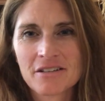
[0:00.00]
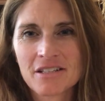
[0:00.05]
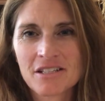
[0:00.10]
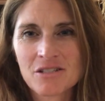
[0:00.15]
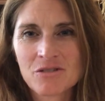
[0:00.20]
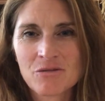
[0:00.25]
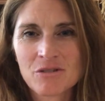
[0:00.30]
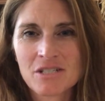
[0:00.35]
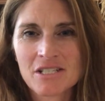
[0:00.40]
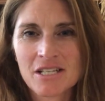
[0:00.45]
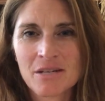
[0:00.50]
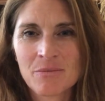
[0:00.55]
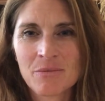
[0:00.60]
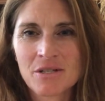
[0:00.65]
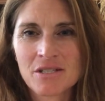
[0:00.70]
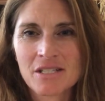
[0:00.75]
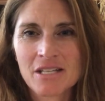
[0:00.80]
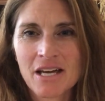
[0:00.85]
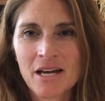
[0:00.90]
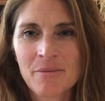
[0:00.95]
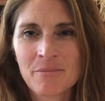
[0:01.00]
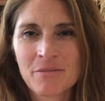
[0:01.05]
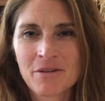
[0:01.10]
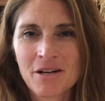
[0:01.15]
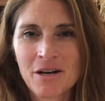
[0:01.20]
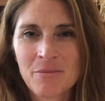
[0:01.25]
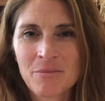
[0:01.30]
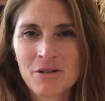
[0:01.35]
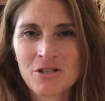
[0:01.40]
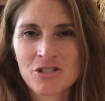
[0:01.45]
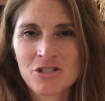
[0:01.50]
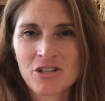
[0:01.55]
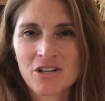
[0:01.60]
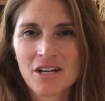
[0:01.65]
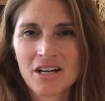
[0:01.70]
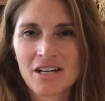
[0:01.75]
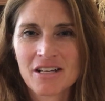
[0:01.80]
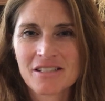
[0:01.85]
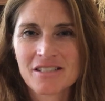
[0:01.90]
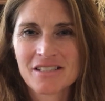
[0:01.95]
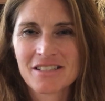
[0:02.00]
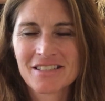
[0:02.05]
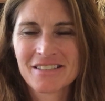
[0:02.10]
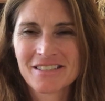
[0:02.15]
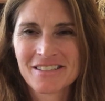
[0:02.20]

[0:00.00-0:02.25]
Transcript: let's redeem the time. God bless you guys.